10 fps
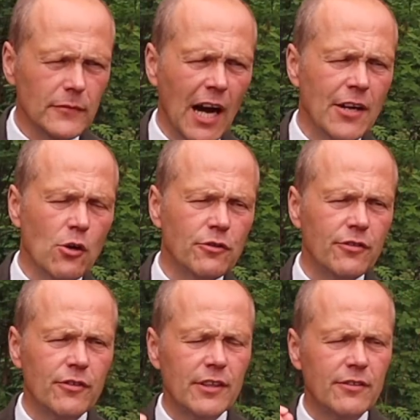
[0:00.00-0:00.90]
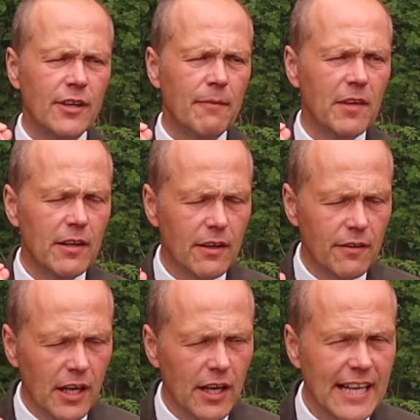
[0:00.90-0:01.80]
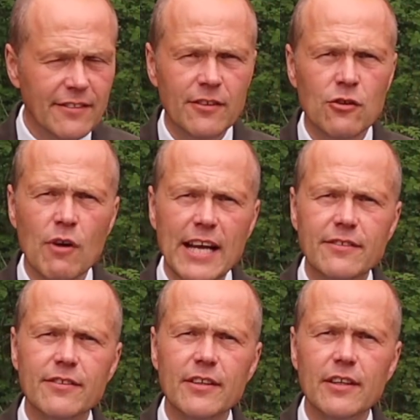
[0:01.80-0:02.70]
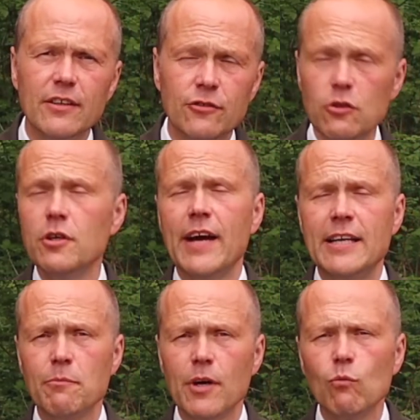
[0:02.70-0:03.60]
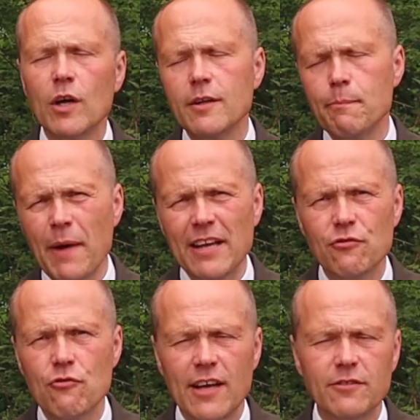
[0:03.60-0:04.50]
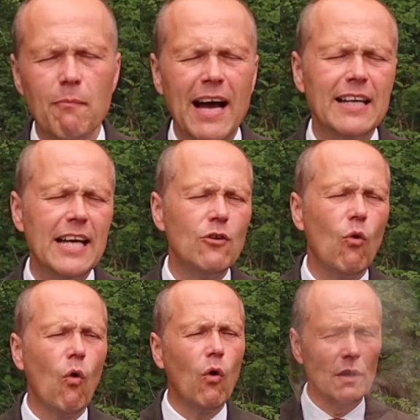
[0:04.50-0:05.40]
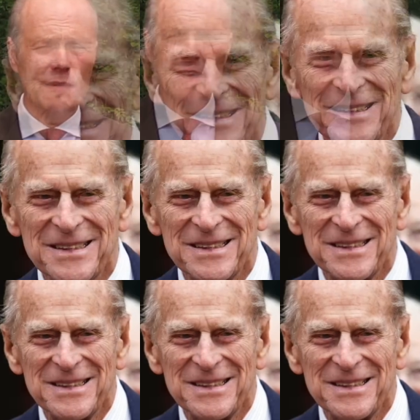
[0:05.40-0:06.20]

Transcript: I noticed that um, the late great Duke of Edinburgh, one of the best dressed men in all of history,